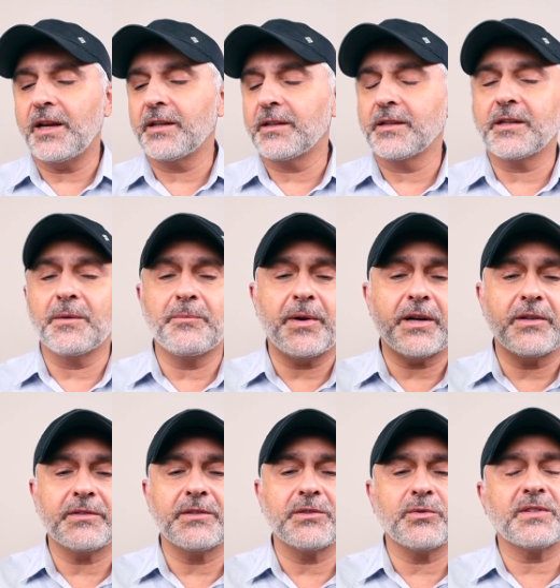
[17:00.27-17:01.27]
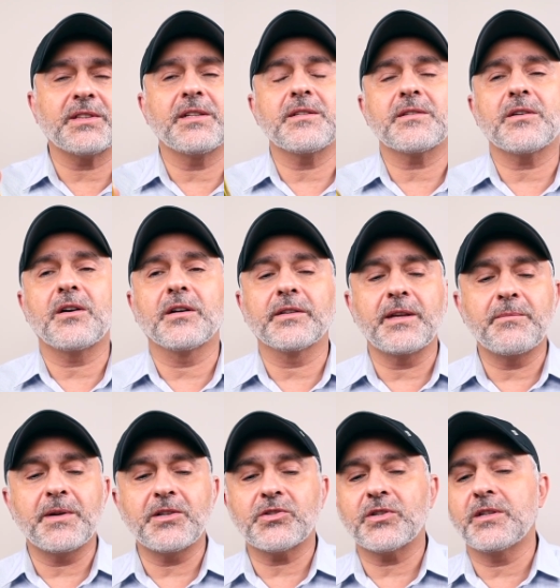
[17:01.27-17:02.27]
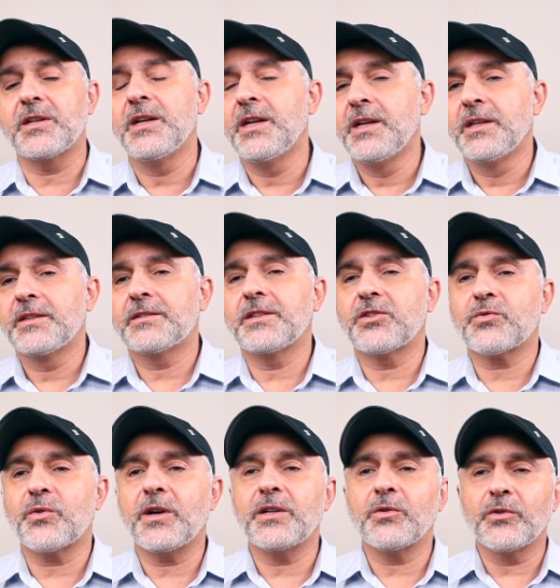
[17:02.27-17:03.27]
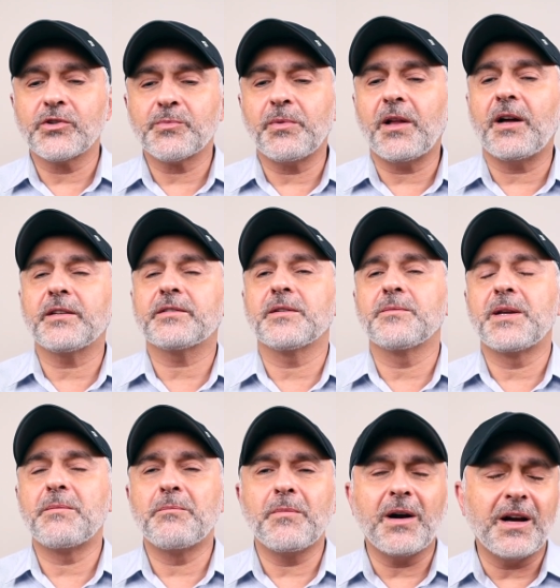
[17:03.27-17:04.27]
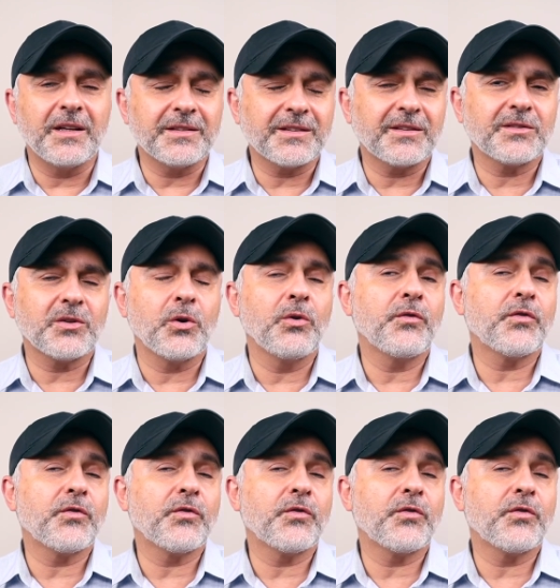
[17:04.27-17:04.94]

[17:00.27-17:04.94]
In comparison to Sun Song, they mention citron, orange blossom, and musk. So